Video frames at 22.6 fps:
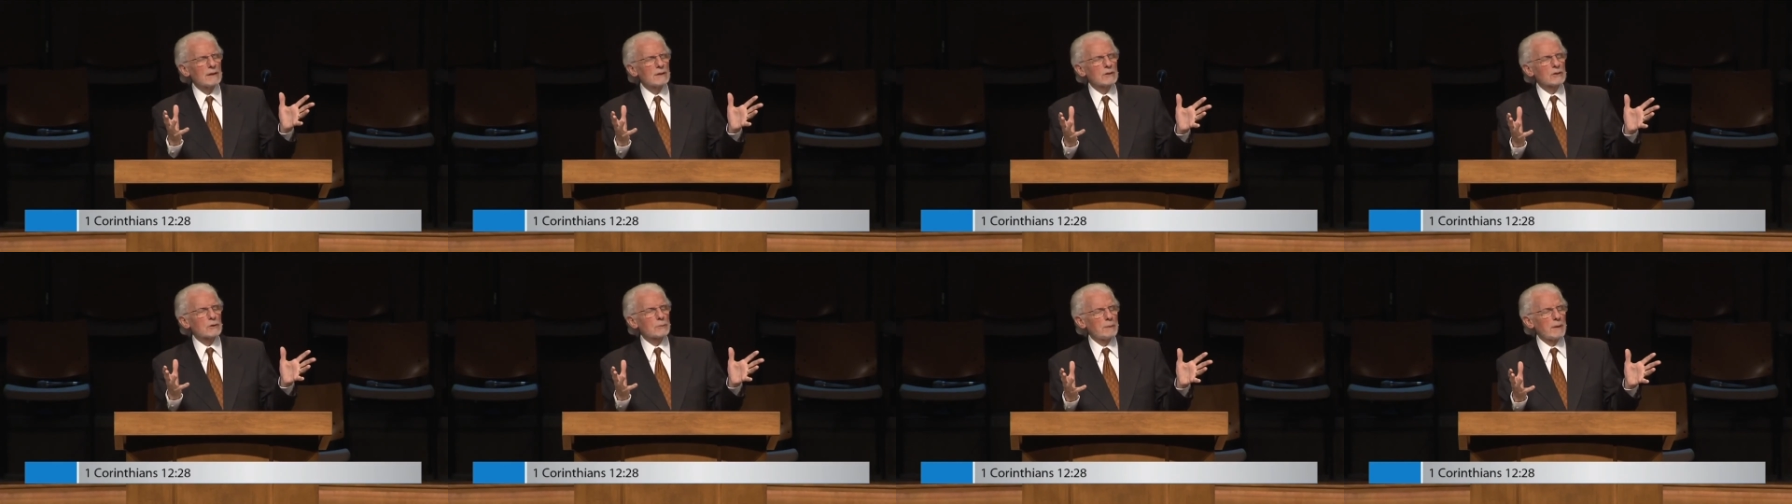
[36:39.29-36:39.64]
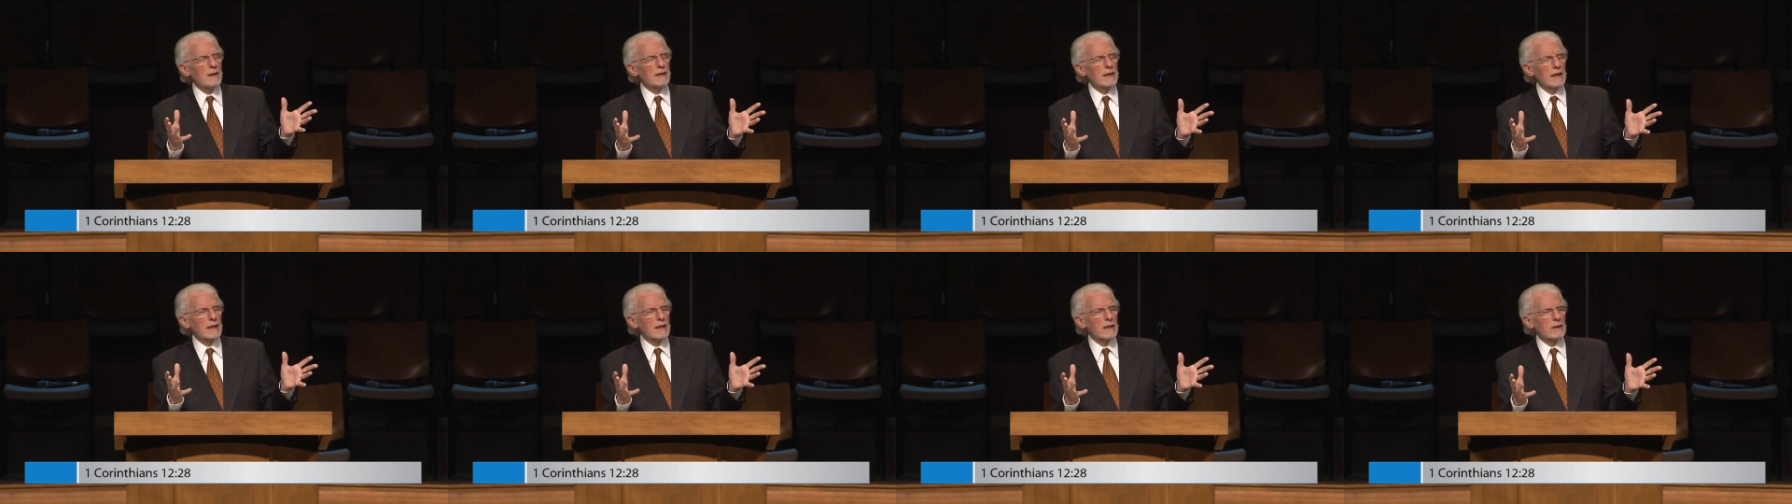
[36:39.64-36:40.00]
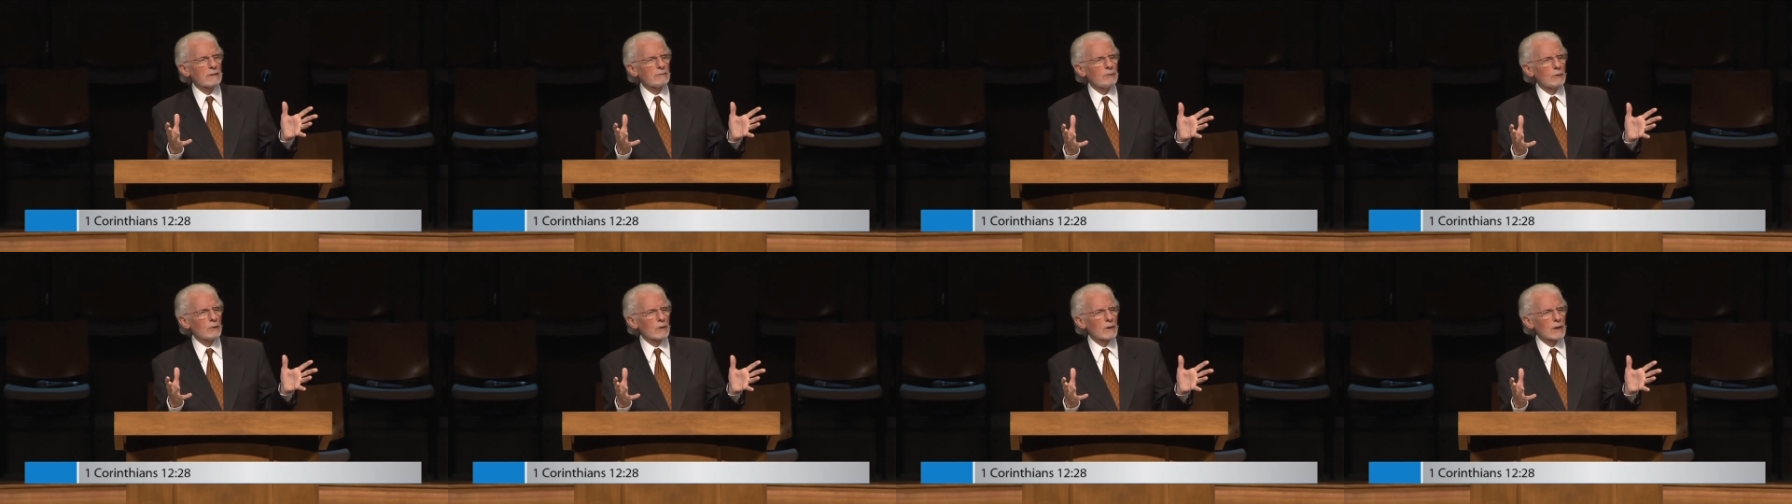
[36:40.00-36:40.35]
speaking in
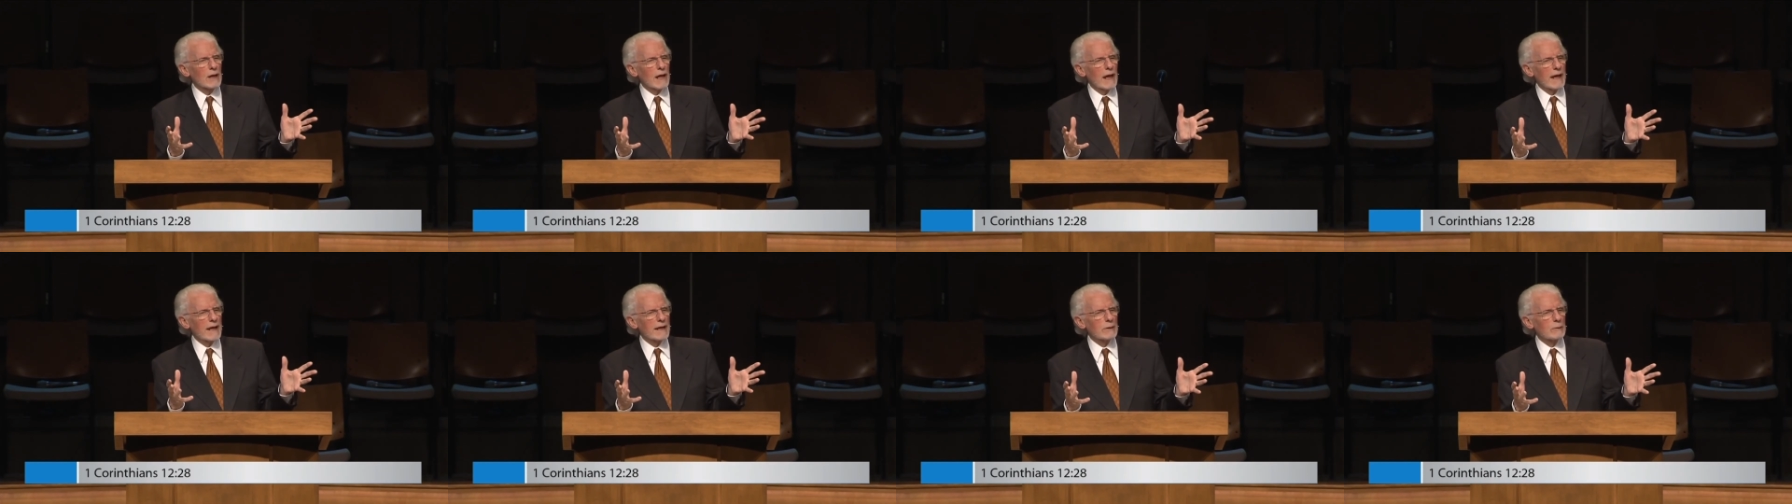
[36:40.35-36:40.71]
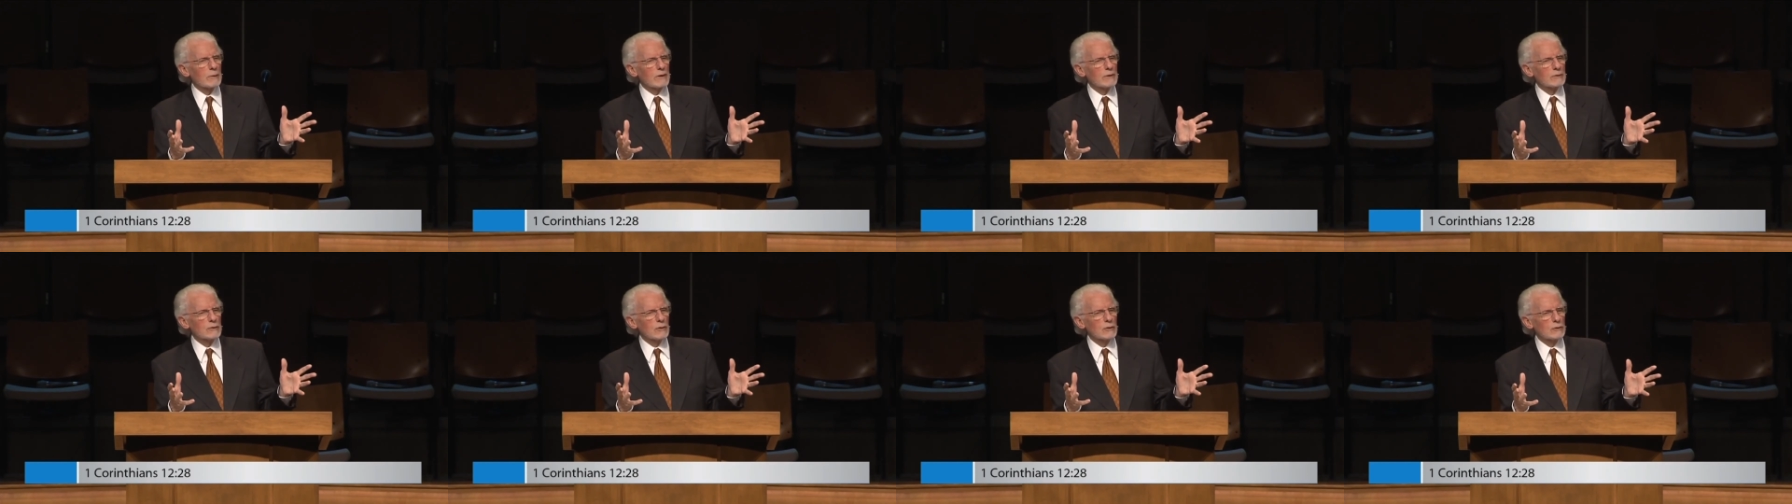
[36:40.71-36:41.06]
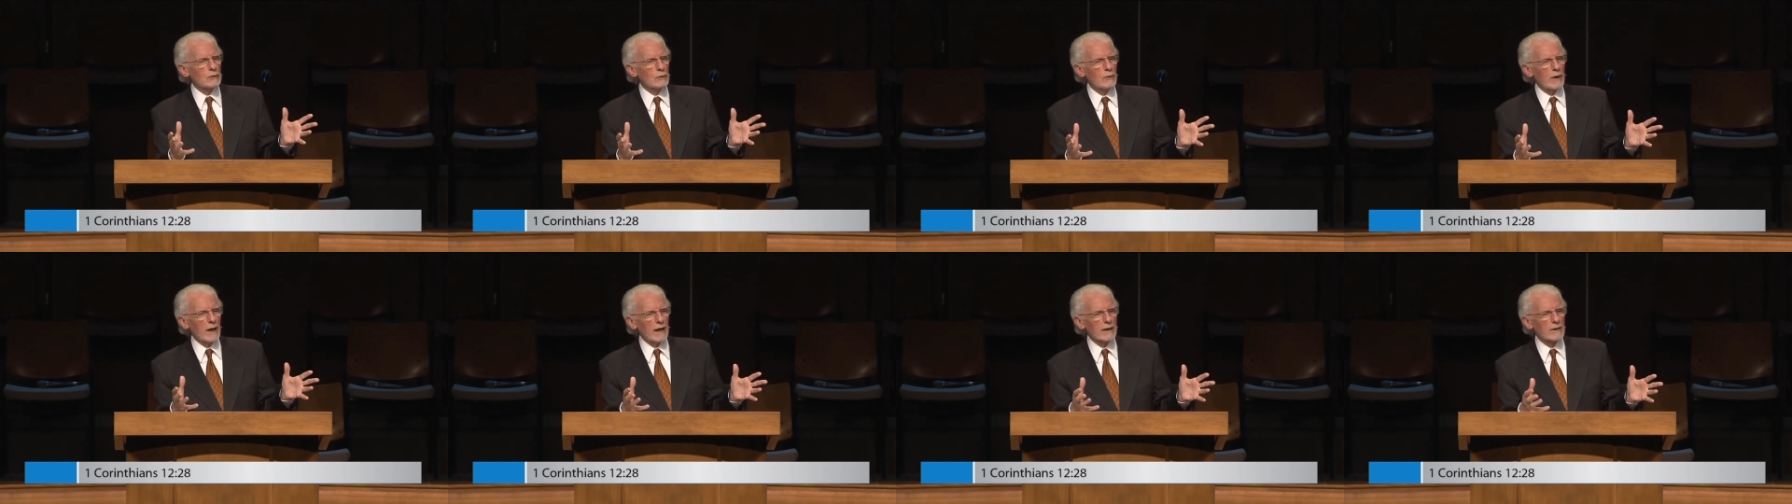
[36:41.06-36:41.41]
a foreign language that
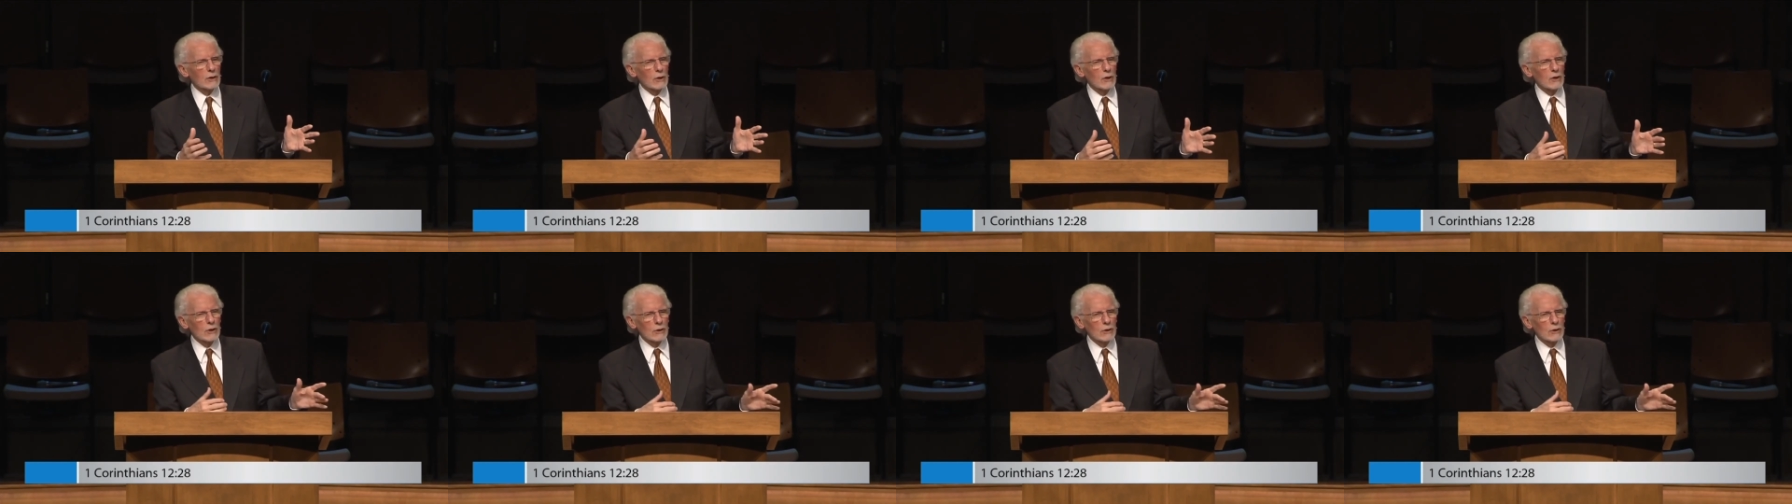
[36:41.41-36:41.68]
you hadn't